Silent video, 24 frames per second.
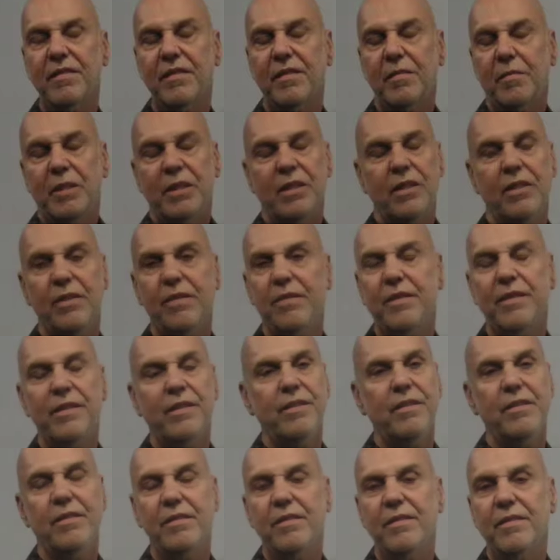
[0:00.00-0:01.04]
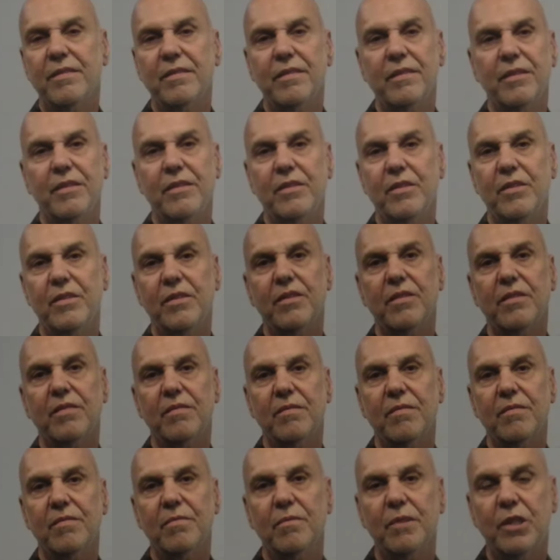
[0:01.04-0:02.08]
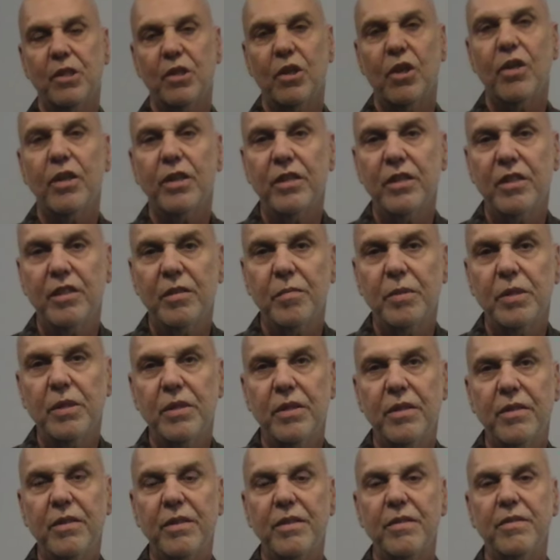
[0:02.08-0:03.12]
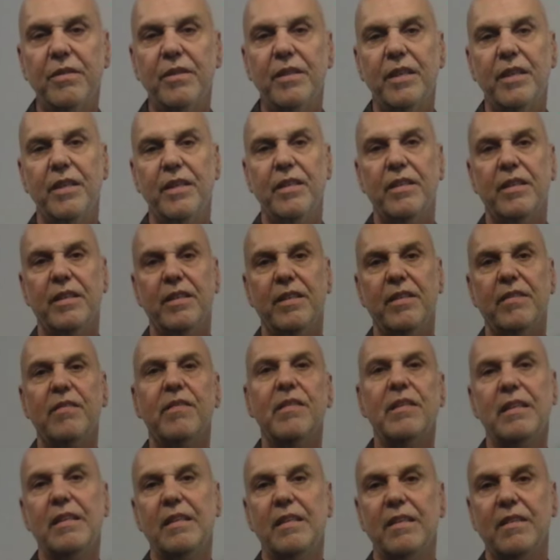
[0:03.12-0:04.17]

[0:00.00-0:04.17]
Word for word: the material, you know, just returning to the material again and